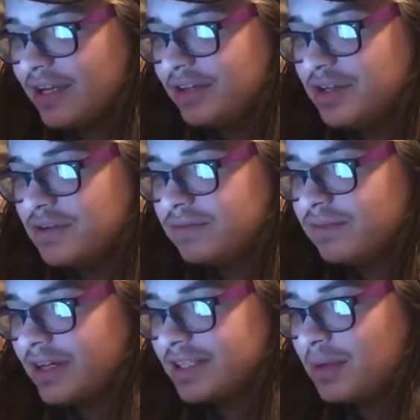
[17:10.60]
you
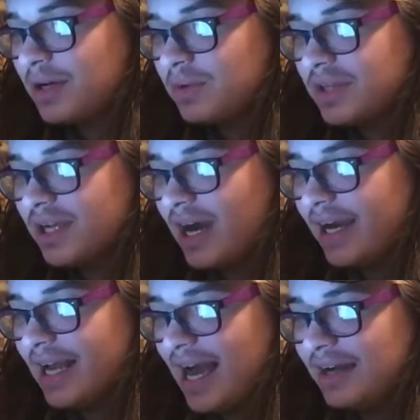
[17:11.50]
fuck someone with
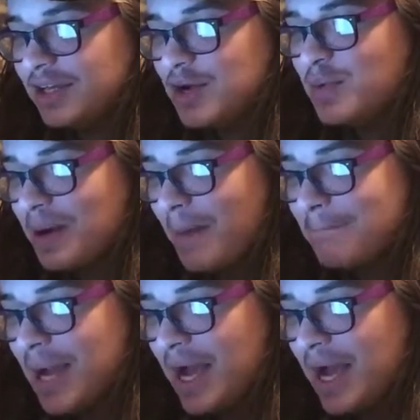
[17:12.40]
9? How you would impale